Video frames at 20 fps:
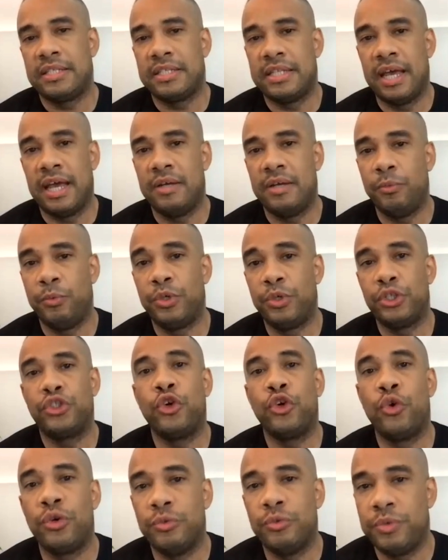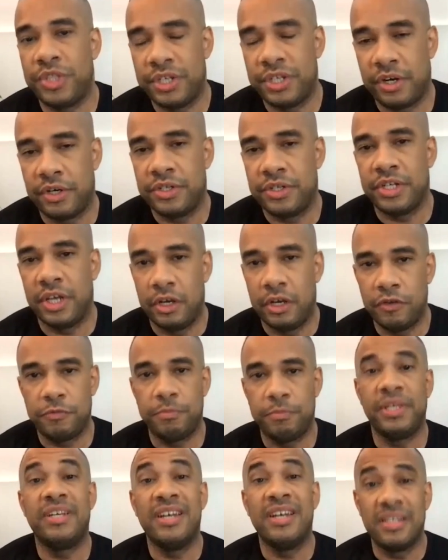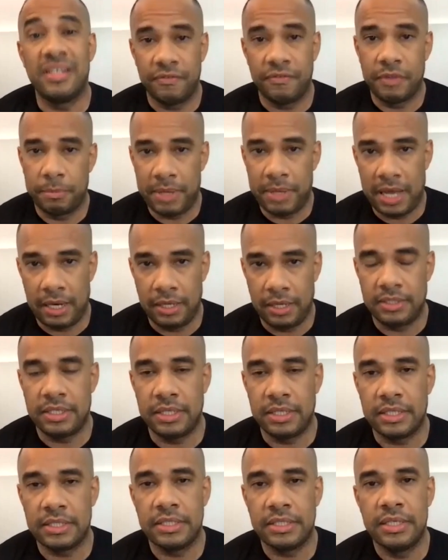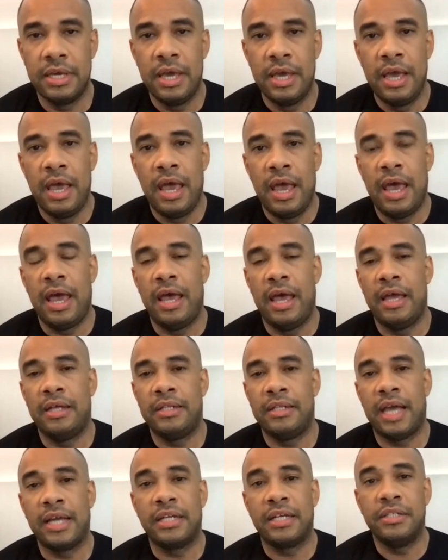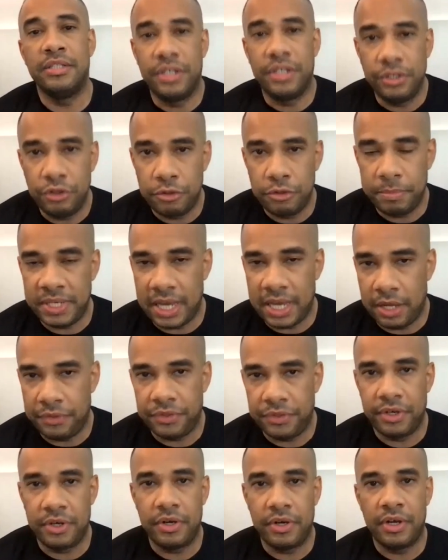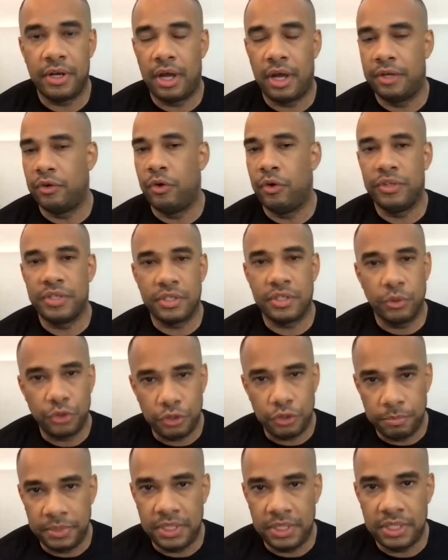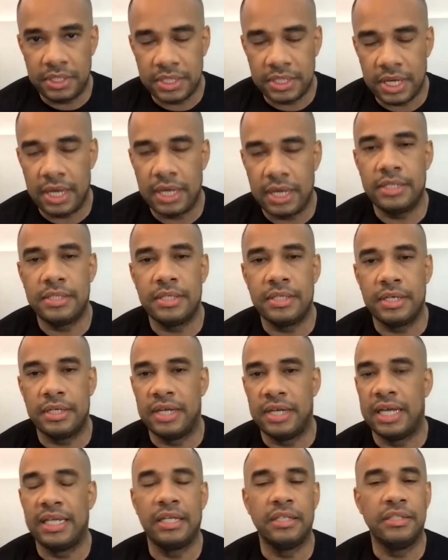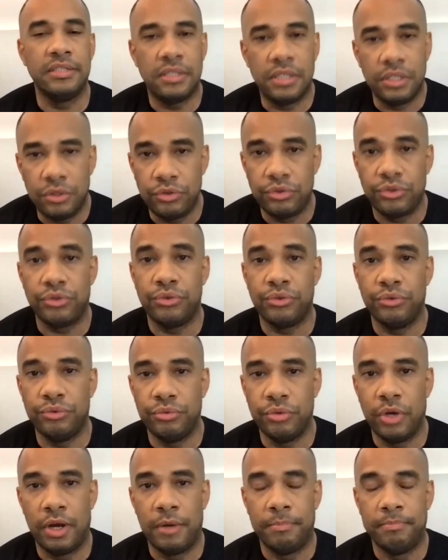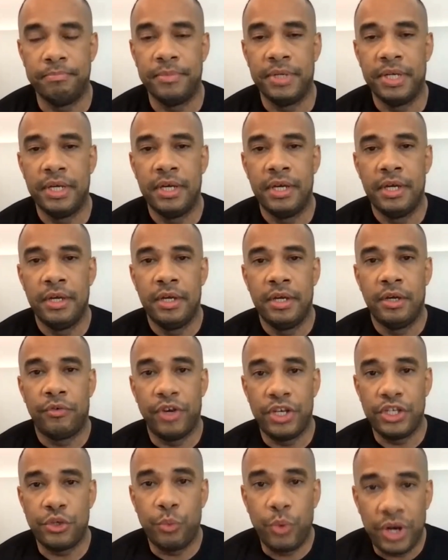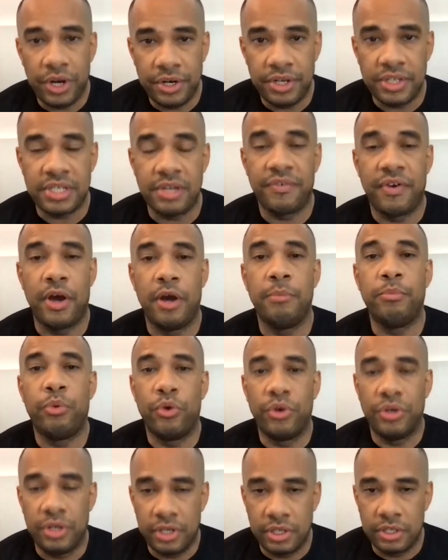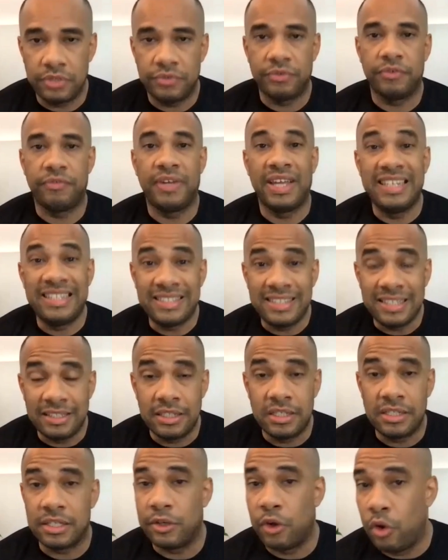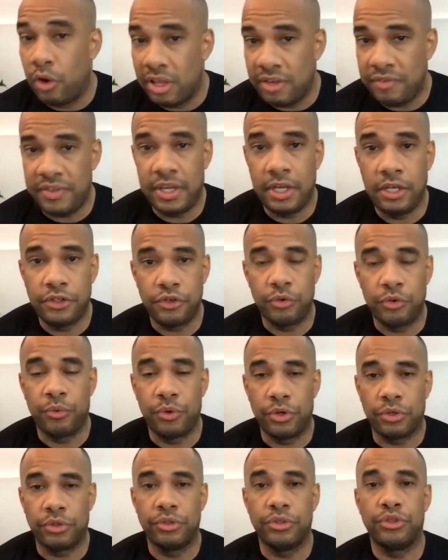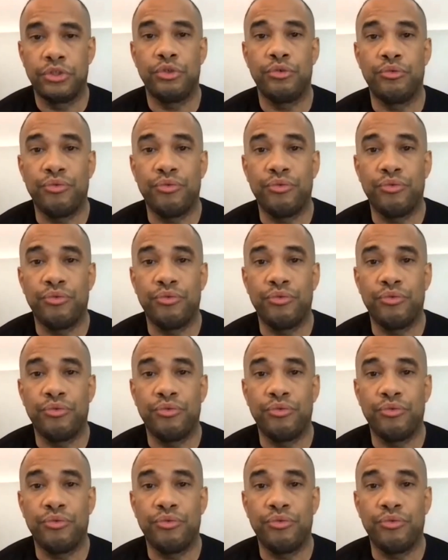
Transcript: that we're torn within ourselves because of the politics. And I continue to be out there on all the social media sites, and I continue to raise awareness of how important it is for flight attendants and all aviation workers to